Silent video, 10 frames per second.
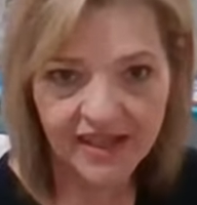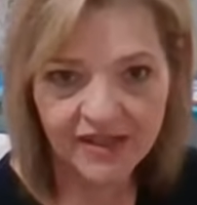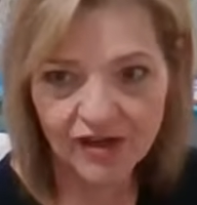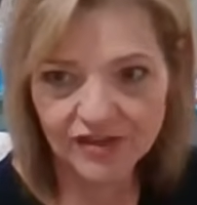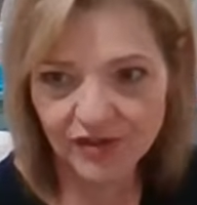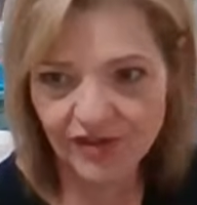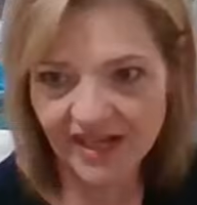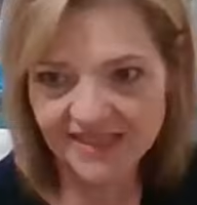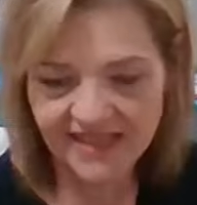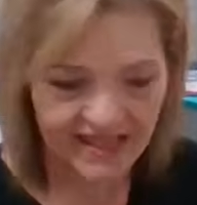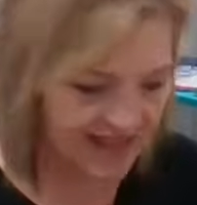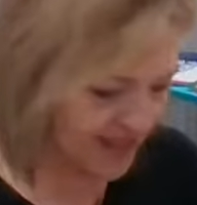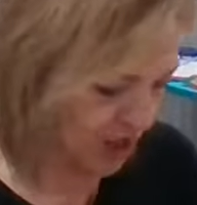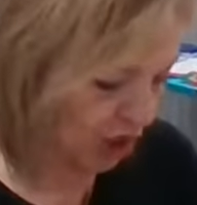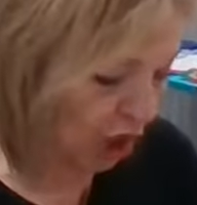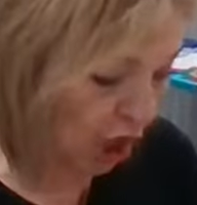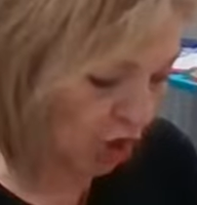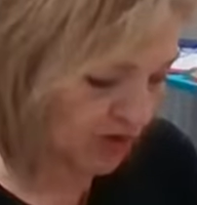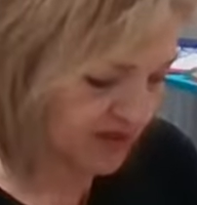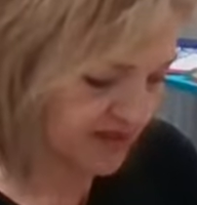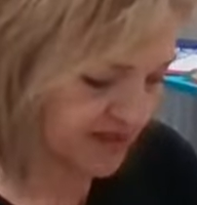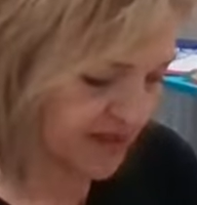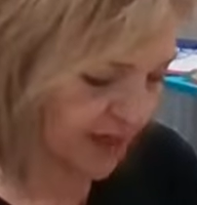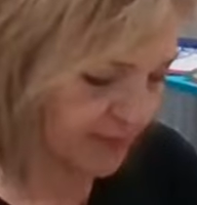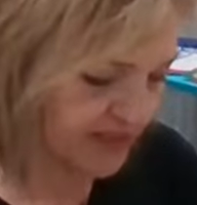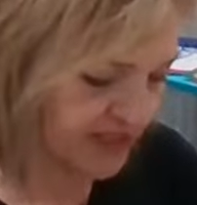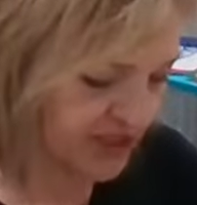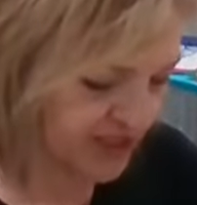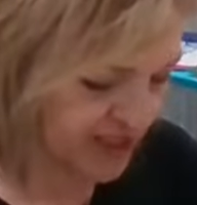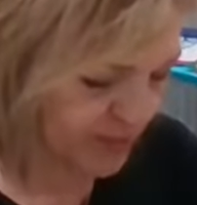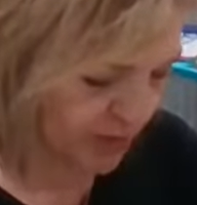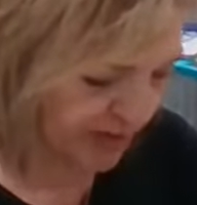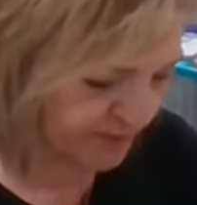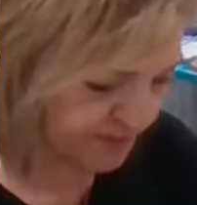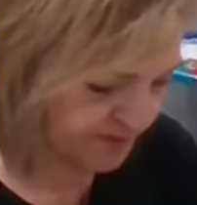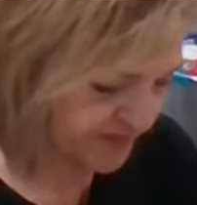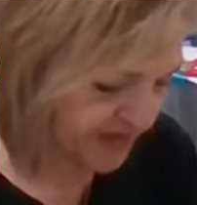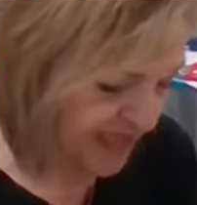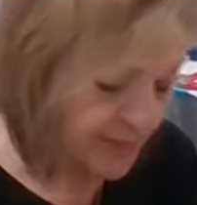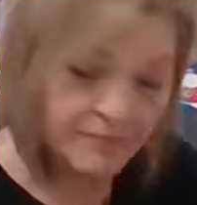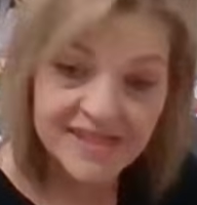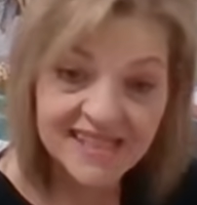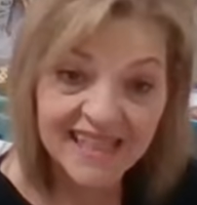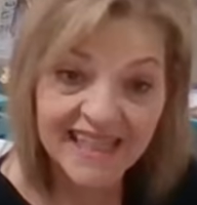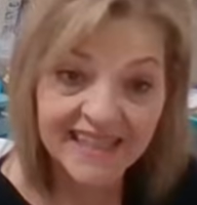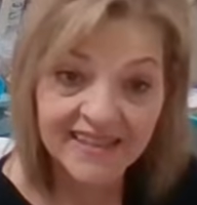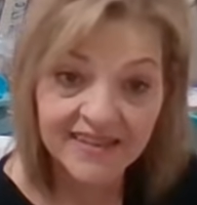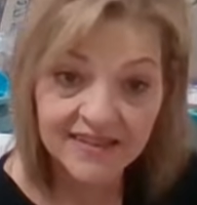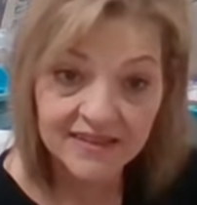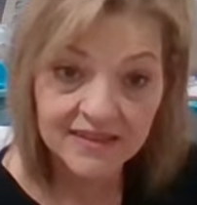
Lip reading: And her daughter has a fall competition this morning. Miss Linda,